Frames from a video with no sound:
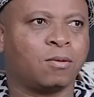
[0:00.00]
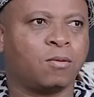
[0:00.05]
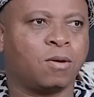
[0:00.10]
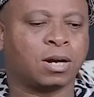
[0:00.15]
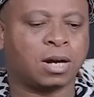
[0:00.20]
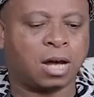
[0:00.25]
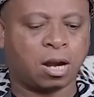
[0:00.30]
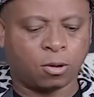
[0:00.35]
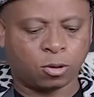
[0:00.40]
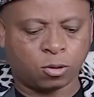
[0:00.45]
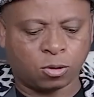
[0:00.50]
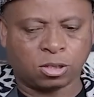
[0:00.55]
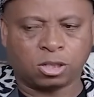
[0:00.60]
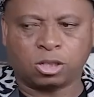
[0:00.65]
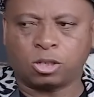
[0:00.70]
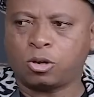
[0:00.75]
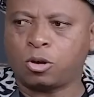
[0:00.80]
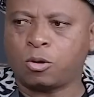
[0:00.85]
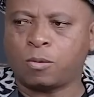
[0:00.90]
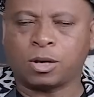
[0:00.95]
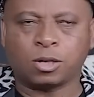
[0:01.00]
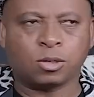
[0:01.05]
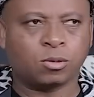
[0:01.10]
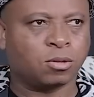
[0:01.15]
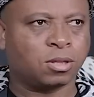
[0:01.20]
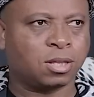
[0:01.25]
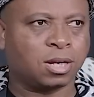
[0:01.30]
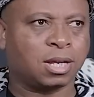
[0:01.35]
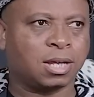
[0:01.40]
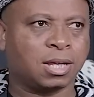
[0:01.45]
kwaqala kwathiwa 0 1
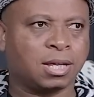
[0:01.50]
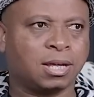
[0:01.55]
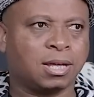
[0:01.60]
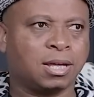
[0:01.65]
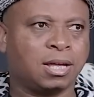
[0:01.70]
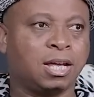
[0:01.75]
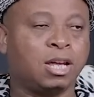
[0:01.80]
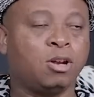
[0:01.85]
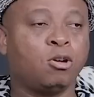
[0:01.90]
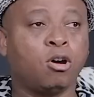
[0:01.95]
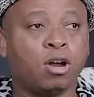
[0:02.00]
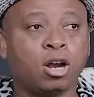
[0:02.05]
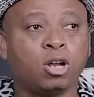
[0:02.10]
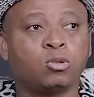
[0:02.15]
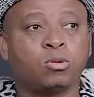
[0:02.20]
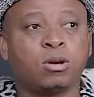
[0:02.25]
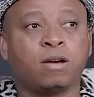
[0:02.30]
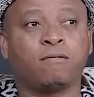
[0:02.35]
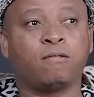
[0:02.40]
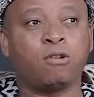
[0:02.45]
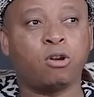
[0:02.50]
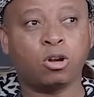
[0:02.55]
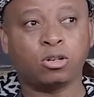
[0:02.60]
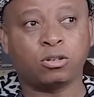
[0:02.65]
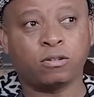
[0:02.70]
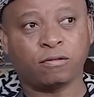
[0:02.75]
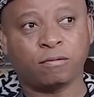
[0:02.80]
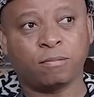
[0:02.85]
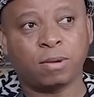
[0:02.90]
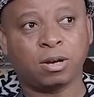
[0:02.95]
2 3 in order to have
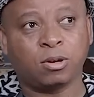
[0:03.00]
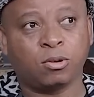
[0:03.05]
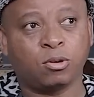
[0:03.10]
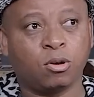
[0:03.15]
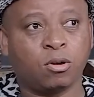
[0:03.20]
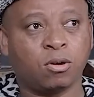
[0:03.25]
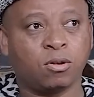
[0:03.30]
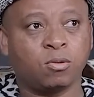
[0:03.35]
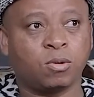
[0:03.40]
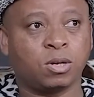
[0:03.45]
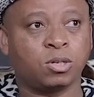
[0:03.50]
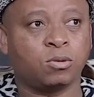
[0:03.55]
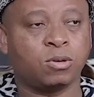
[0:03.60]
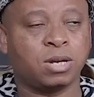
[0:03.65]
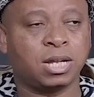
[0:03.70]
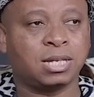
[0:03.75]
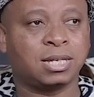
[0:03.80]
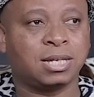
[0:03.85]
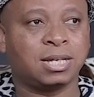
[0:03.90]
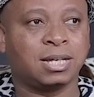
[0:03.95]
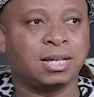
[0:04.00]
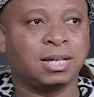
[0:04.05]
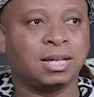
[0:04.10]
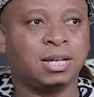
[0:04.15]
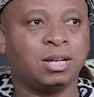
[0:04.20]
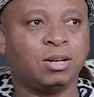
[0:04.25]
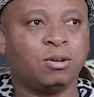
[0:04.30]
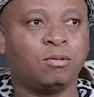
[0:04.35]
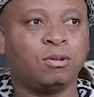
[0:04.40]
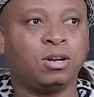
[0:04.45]
lot of money you know what you need
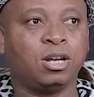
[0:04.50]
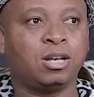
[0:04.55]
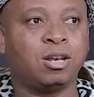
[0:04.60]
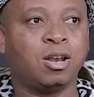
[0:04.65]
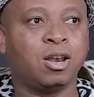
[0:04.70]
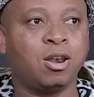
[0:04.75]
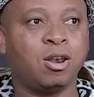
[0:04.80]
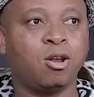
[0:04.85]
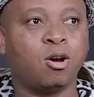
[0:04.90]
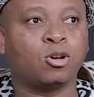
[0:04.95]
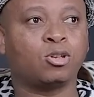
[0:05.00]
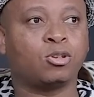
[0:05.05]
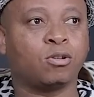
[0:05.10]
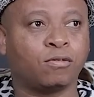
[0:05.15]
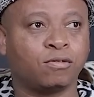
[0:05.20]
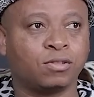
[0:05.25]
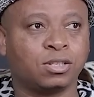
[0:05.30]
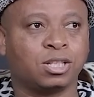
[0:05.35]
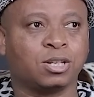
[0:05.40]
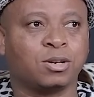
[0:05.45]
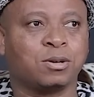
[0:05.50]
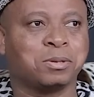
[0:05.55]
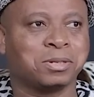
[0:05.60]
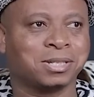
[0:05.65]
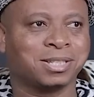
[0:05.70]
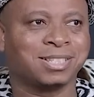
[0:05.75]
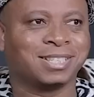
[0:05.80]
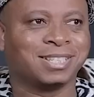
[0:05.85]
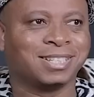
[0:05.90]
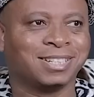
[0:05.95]
you need lot of
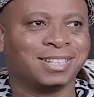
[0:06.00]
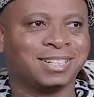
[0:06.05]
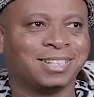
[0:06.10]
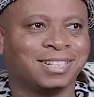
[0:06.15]
zeros